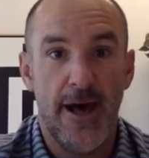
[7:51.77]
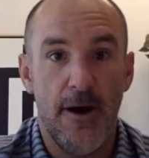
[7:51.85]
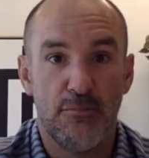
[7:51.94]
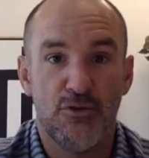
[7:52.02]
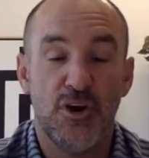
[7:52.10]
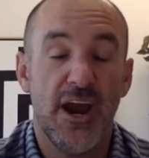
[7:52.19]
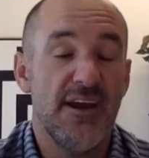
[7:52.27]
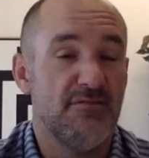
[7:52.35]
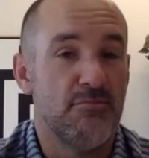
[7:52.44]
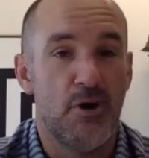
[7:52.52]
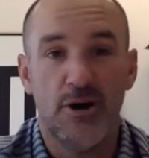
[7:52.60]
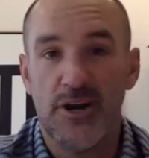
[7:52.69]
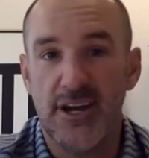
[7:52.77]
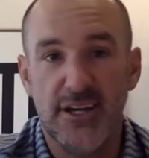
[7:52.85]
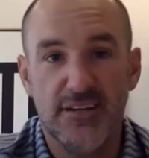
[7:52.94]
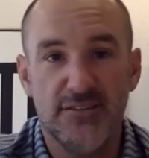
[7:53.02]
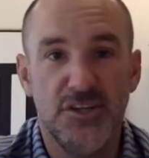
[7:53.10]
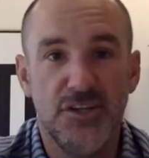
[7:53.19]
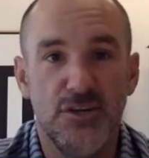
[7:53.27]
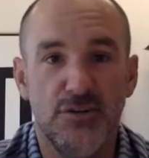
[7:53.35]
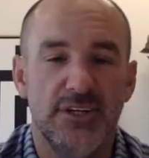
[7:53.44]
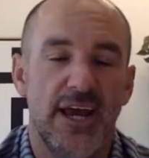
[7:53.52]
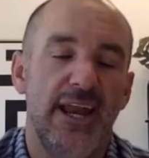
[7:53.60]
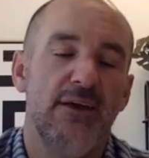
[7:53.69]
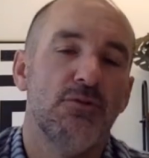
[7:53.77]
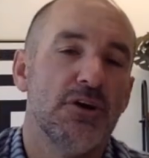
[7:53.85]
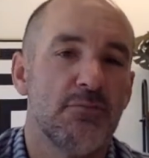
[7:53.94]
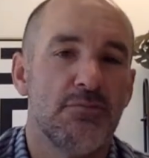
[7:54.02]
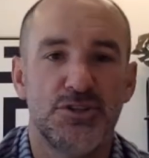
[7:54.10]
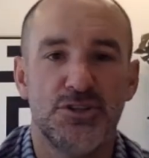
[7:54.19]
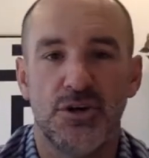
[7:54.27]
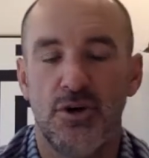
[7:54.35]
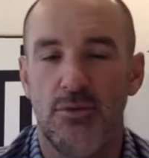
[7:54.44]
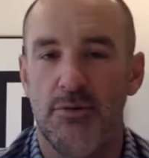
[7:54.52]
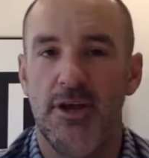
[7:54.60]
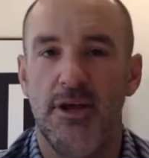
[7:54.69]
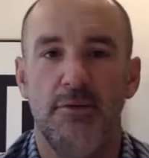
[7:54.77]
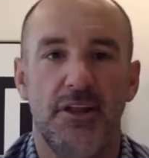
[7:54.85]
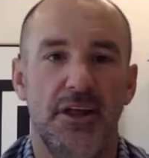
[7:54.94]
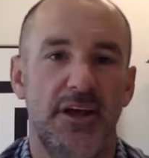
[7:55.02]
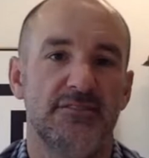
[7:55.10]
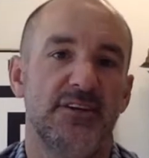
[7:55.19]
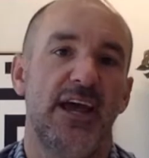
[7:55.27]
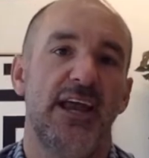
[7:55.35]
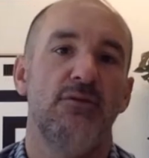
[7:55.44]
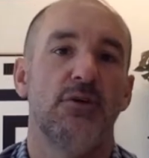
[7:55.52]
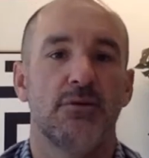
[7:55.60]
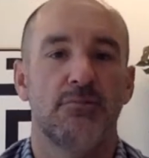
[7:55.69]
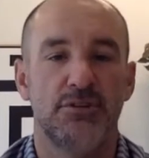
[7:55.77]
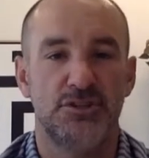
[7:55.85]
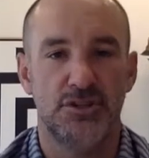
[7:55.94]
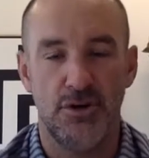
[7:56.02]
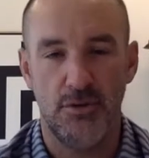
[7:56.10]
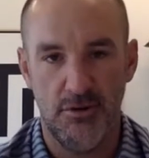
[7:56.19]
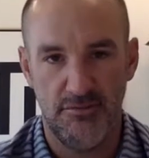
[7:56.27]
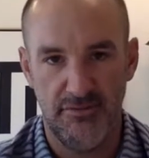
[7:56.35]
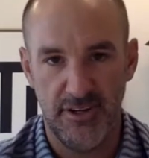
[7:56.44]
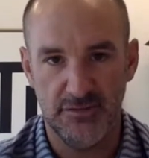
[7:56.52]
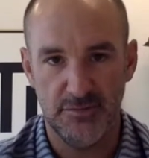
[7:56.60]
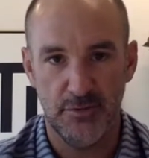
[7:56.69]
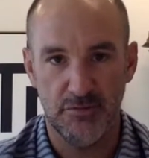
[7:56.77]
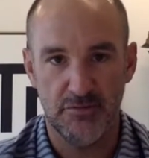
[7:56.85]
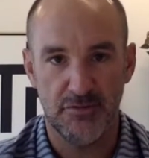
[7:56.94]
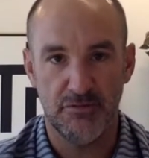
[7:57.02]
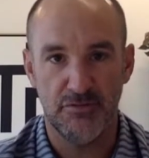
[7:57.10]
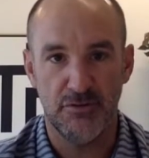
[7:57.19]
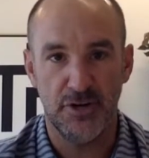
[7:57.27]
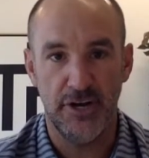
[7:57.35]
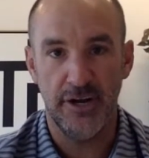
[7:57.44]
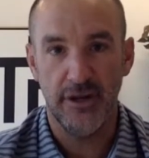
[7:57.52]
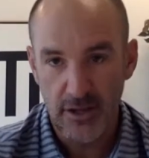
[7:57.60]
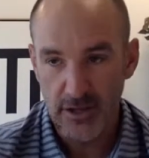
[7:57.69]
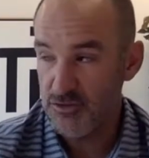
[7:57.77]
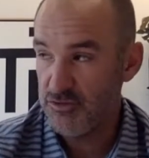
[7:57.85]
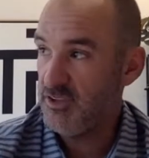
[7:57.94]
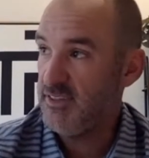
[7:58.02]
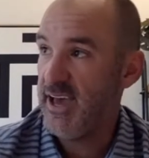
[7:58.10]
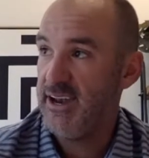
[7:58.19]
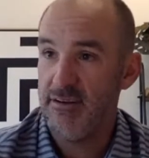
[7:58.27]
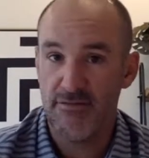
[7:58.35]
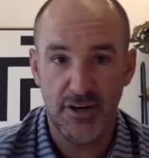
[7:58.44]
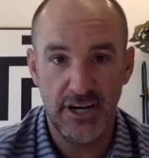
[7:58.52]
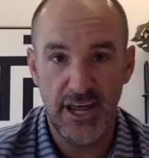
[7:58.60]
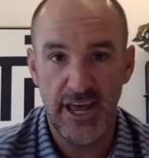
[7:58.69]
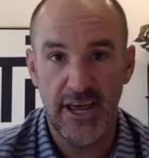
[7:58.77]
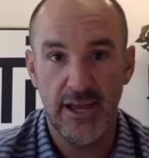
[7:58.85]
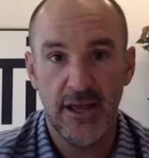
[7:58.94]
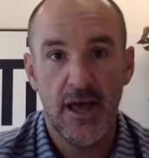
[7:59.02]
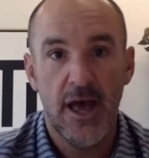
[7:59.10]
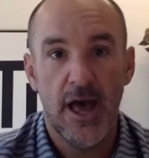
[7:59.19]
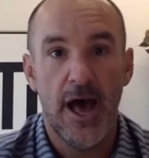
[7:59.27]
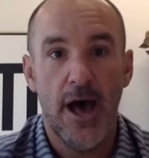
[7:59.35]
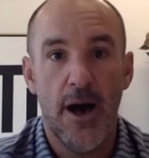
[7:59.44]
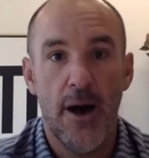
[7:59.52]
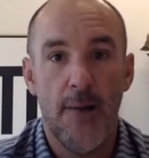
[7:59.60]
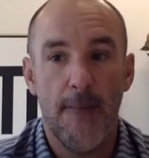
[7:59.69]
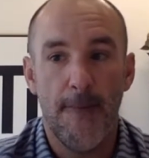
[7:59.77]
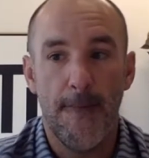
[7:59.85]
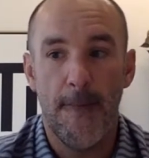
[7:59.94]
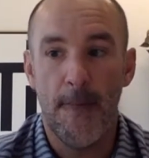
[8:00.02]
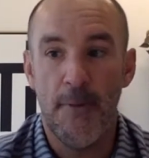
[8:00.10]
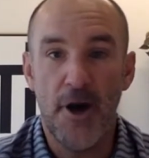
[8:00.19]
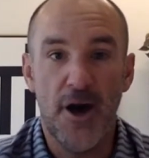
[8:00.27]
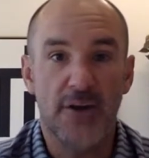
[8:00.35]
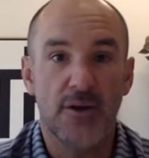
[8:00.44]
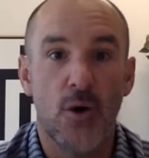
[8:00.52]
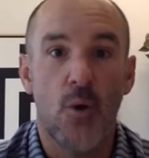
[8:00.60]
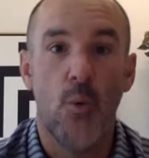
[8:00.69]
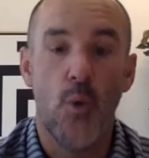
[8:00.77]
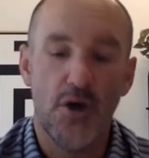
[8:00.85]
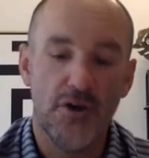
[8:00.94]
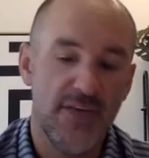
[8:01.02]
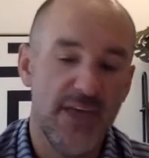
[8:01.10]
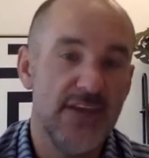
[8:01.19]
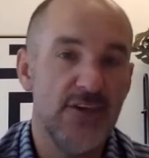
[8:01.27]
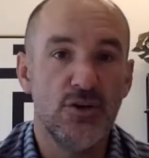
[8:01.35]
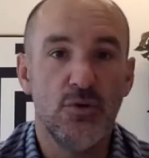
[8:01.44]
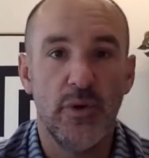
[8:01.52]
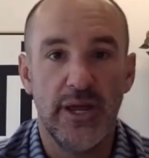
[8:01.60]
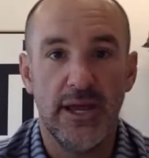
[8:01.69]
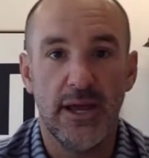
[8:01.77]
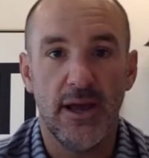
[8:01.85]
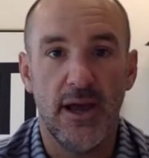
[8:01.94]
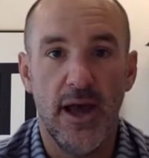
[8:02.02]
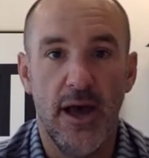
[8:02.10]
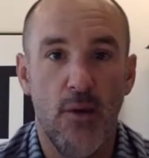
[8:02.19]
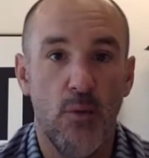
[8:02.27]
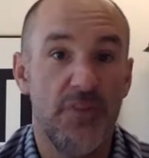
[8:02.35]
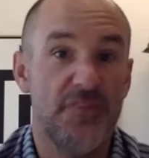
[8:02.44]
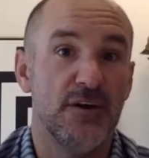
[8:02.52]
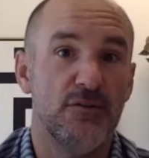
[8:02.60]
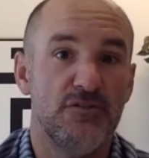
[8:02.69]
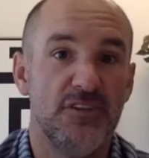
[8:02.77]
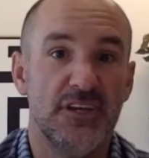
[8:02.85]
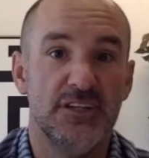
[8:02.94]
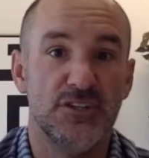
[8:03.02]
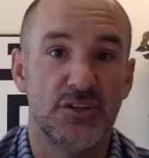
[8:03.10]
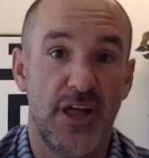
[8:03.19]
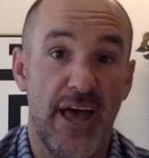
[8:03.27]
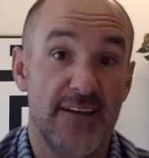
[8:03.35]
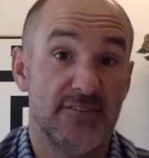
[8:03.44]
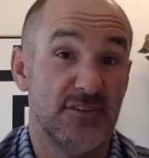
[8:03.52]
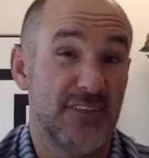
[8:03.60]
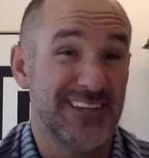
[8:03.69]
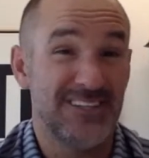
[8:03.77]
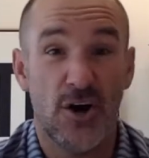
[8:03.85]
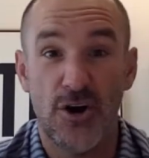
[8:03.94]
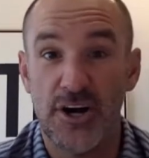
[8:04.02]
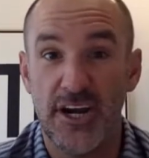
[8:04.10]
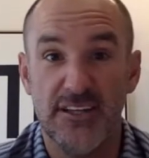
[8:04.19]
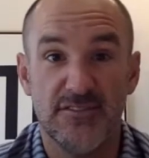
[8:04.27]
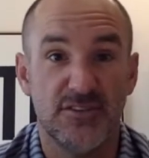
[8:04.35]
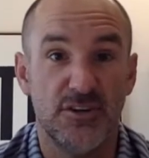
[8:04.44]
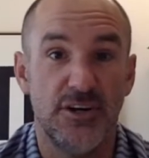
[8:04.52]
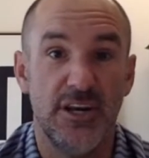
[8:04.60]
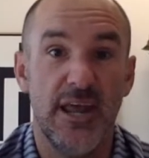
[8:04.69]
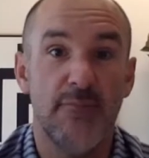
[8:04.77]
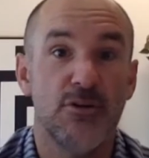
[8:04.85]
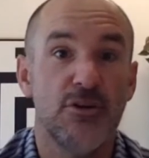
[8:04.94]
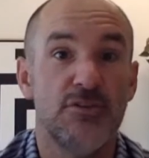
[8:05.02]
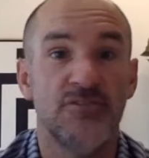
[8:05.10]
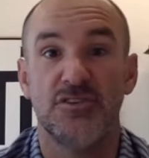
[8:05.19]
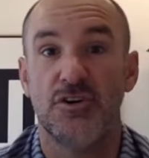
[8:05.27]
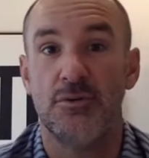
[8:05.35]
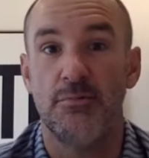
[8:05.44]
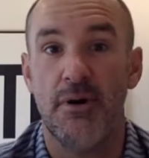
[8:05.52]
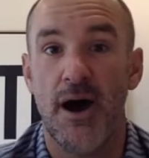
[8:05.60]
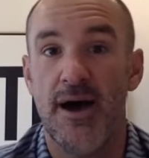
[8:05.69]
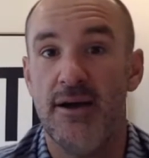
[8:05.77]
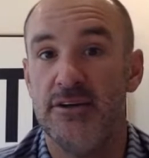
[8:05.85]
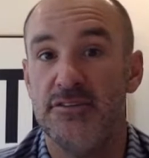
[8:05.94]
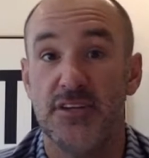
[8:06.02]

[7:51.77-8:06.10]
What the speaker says: Creative marketing is huge. Anyone can put your home on MLS. Anyone can put your home on Facebook for free. You see that every day. But what are they doing with those digital ads? Are they targeting certain neighborhoods, certain buyers?